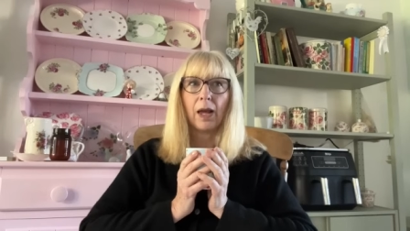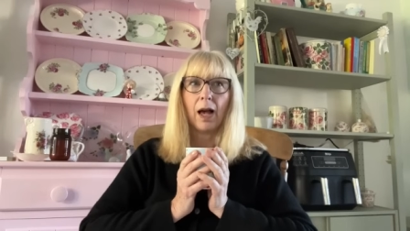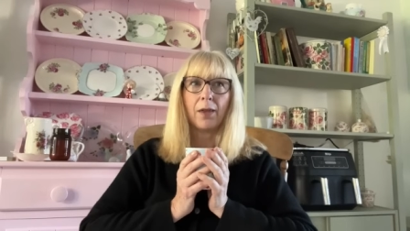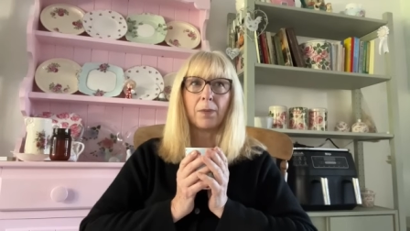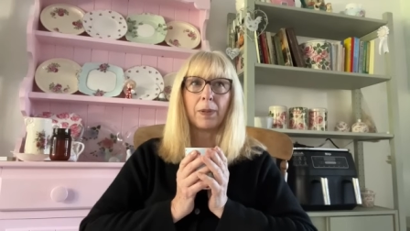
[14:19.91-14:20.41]

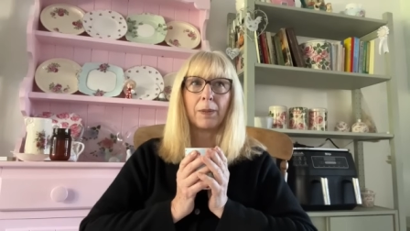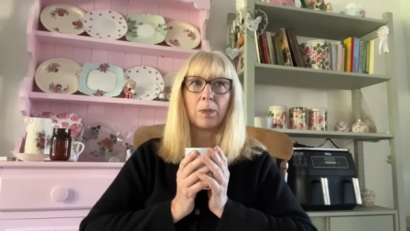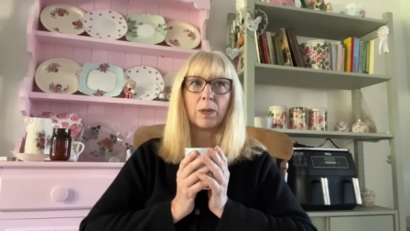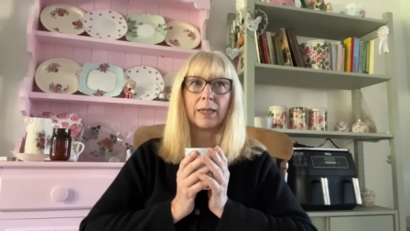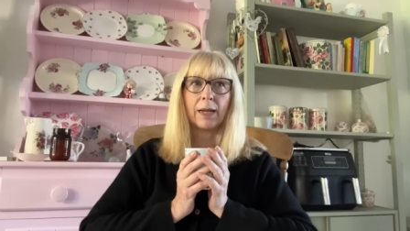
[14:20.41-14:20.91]
Other
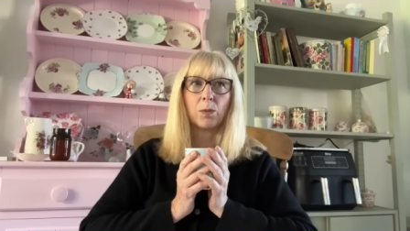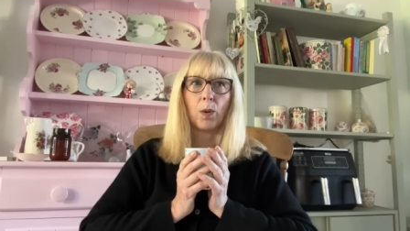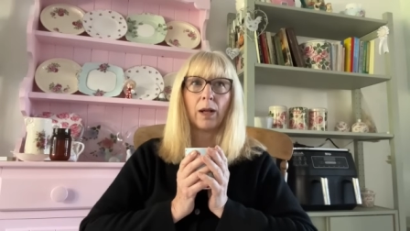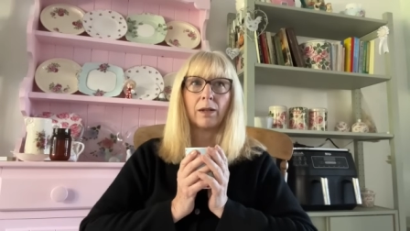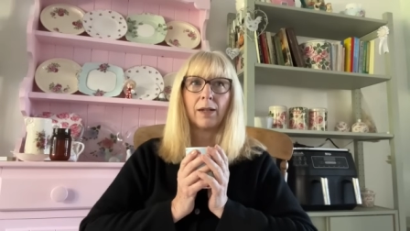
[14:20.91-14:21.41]
people said,
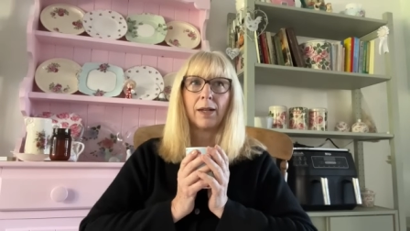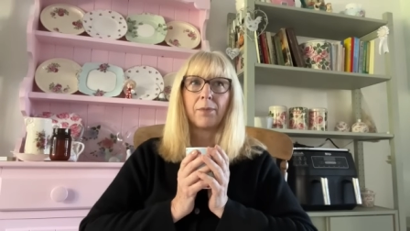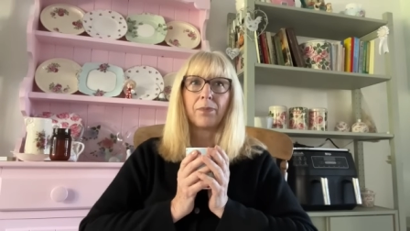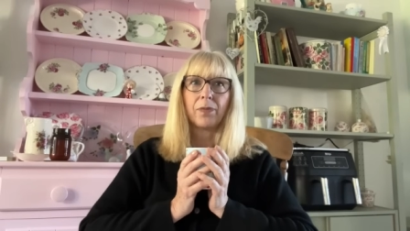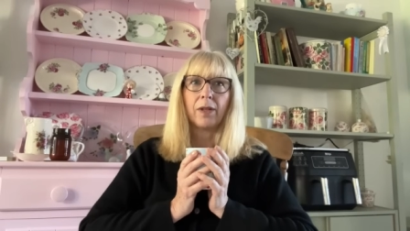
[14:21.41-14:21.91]
well,
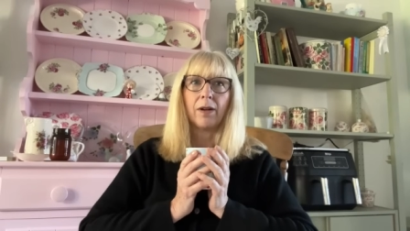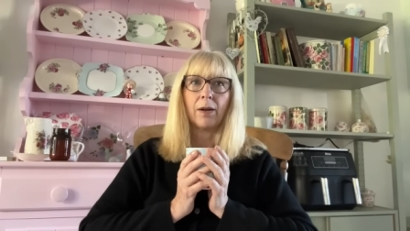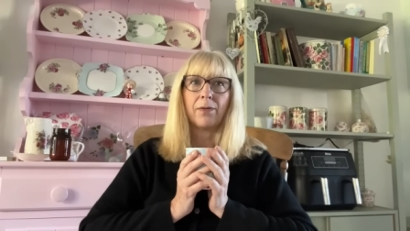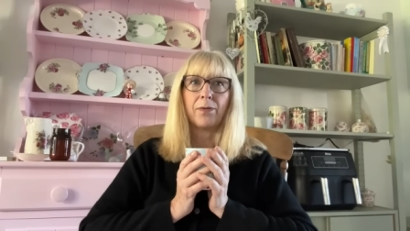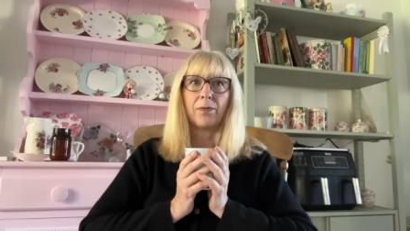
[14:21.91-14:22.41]
you know,